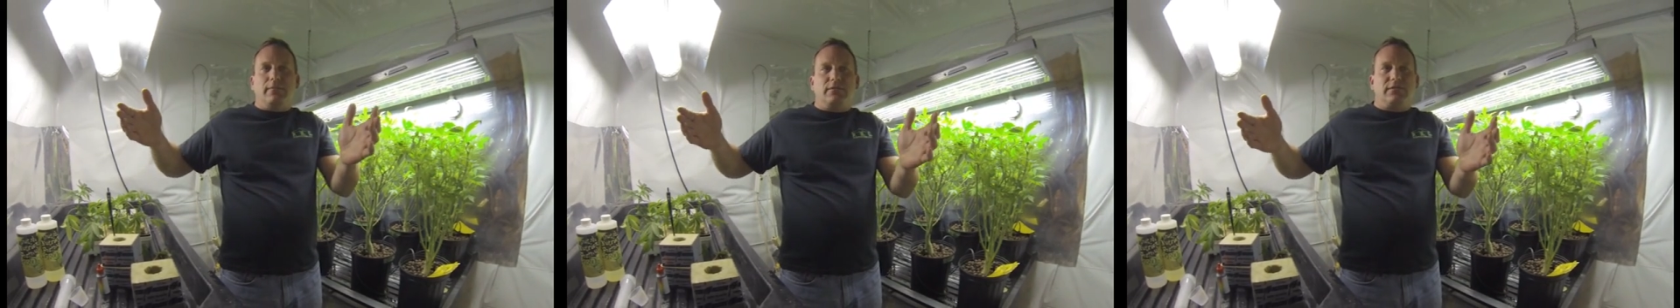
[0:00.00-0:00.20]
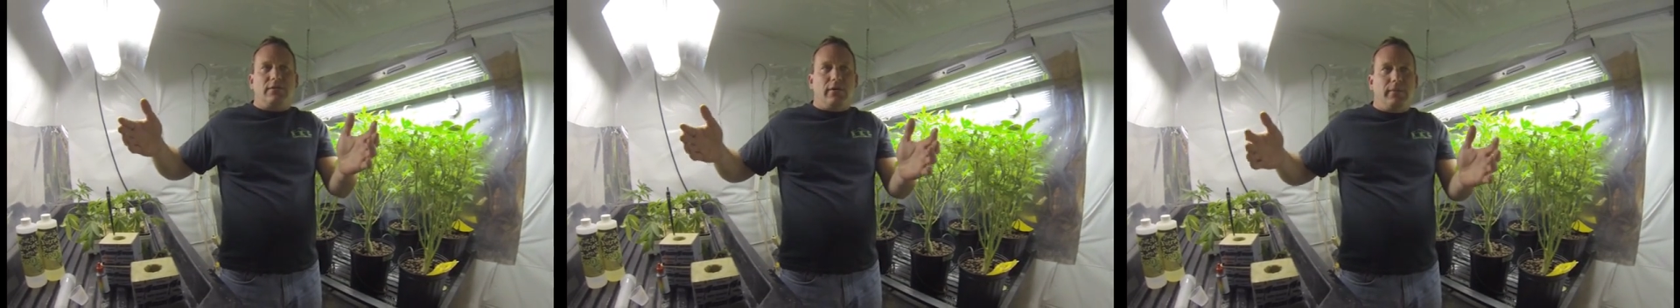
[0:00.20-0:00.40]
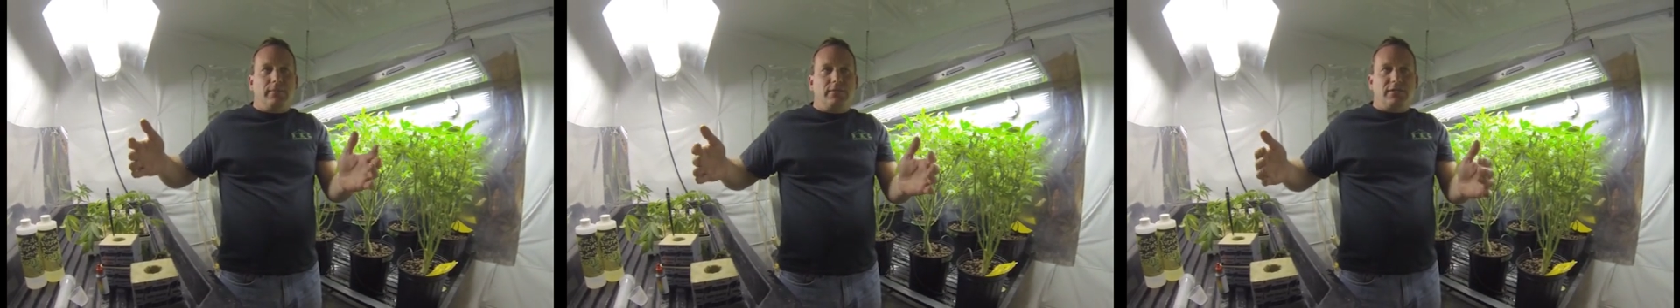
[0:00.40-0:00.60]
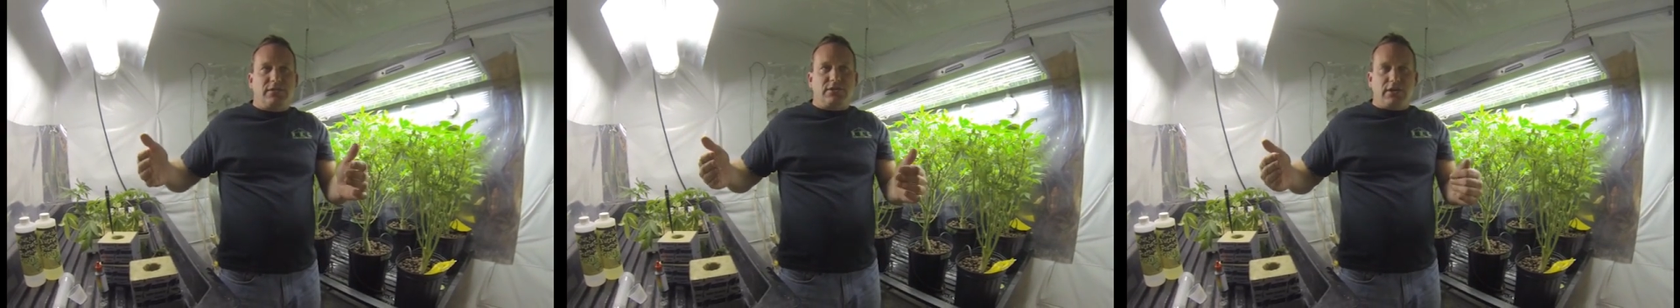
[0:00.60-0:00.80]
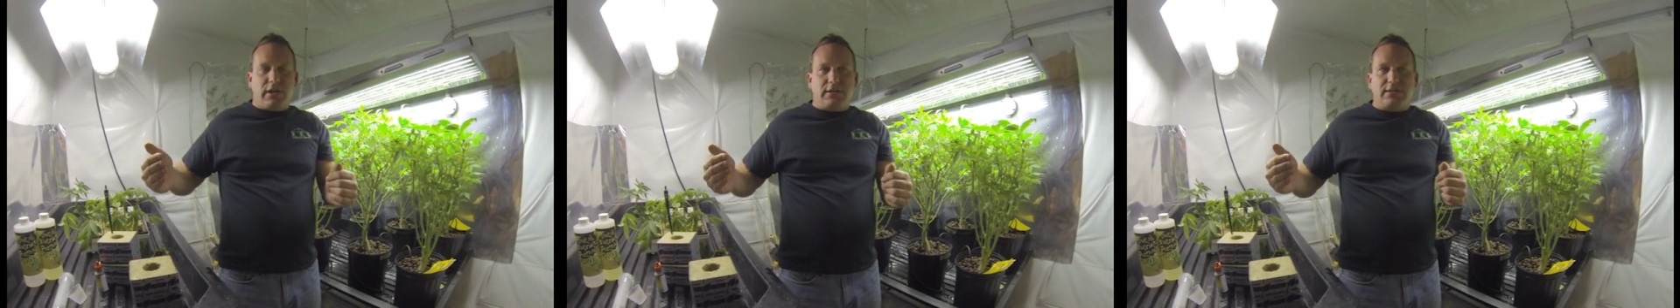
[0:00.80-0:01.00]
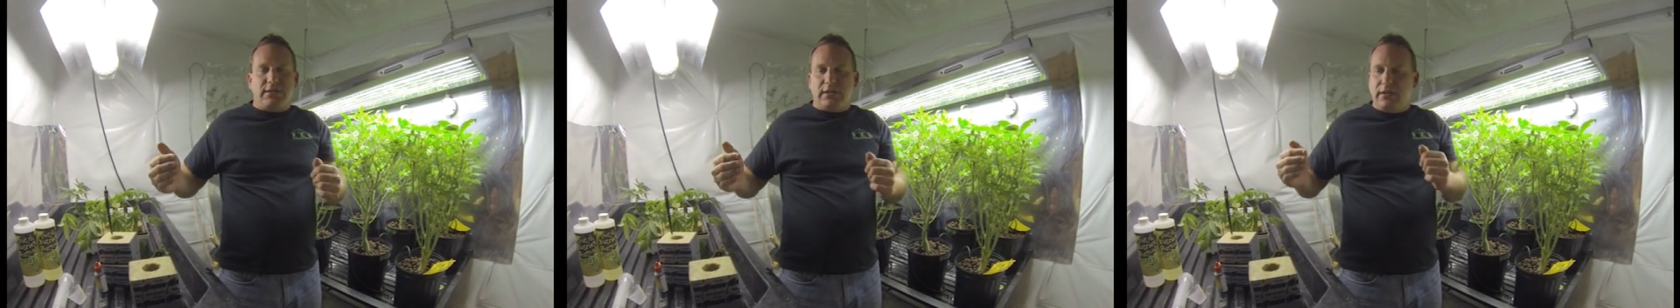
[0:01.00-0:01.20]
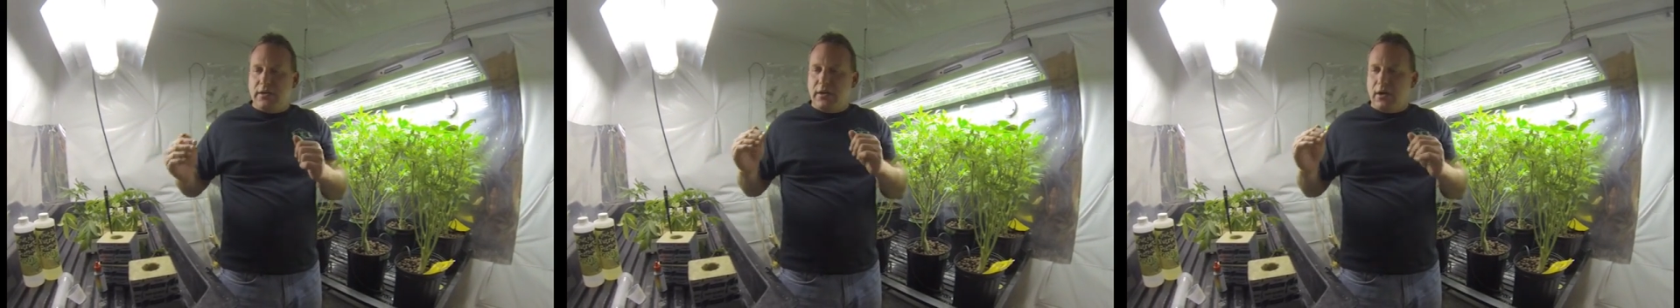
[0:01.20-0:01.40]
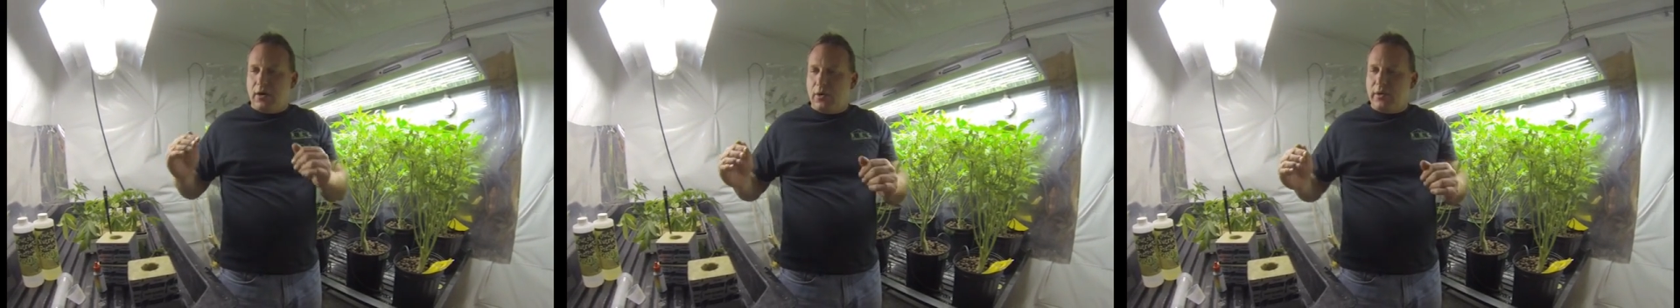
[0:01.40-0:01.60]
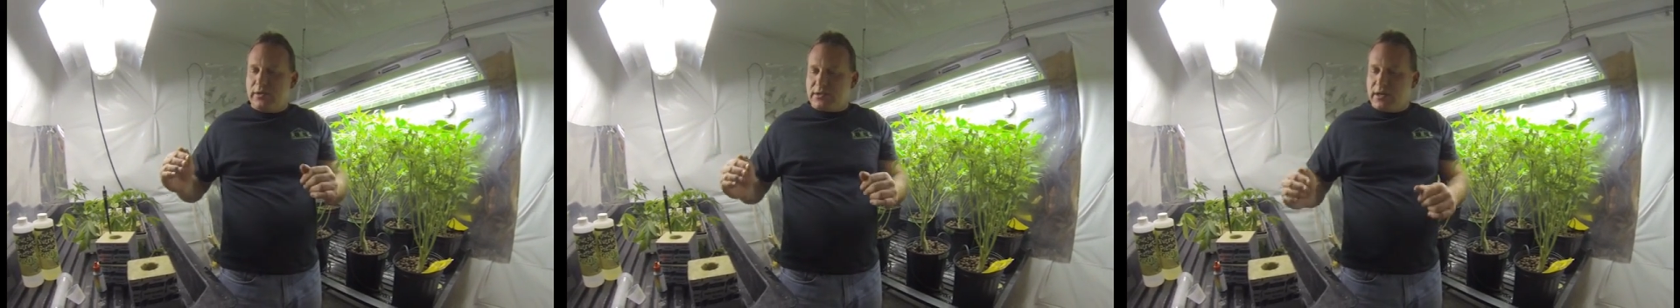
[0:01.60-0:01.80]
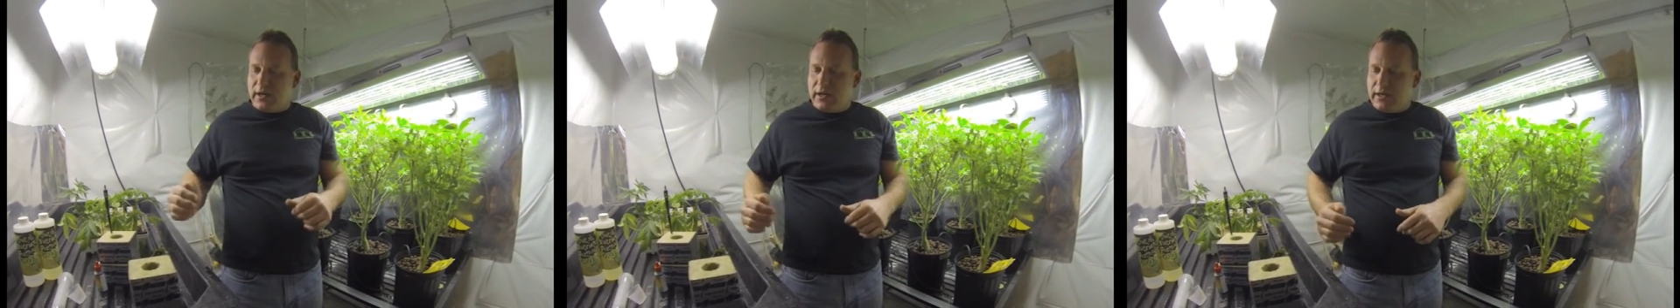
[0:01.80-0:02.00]
So I'm suggesting that you
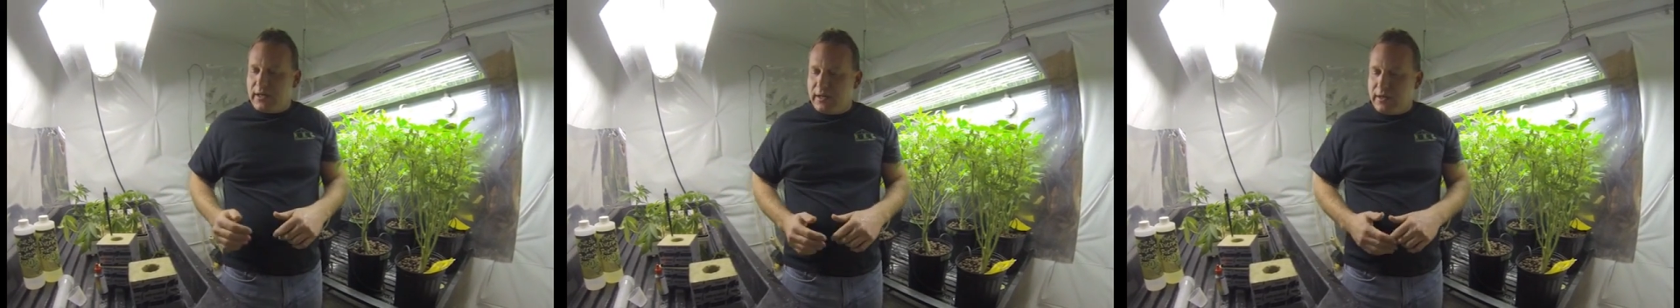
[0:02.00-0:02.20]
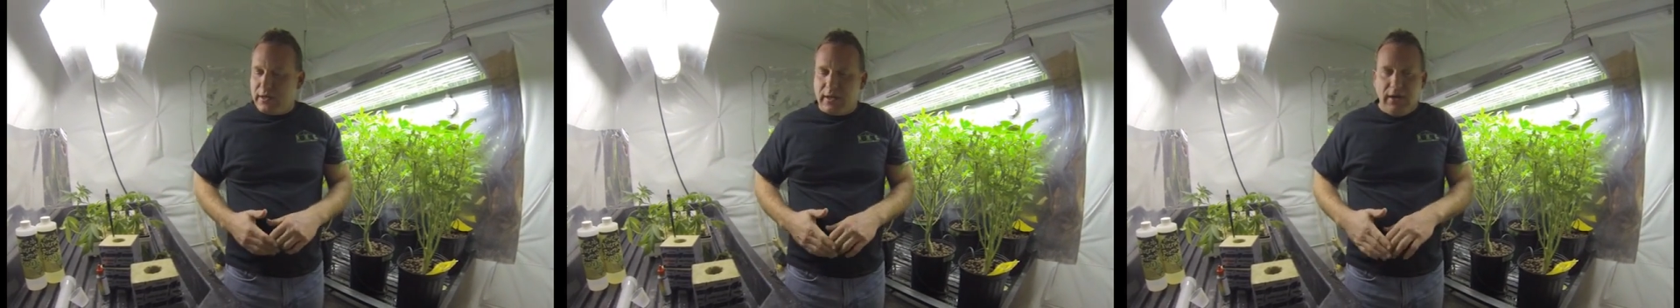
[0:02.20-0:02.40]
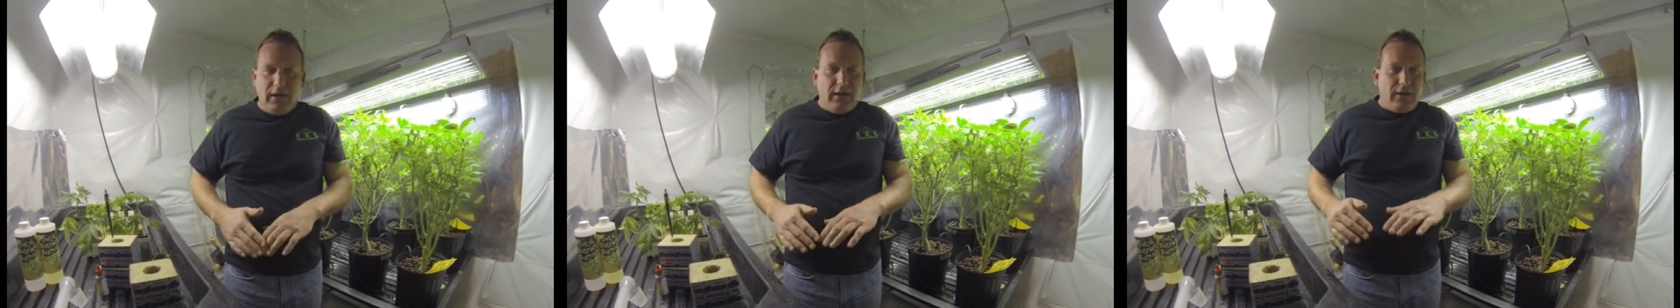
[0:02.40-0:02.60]
always kind of get a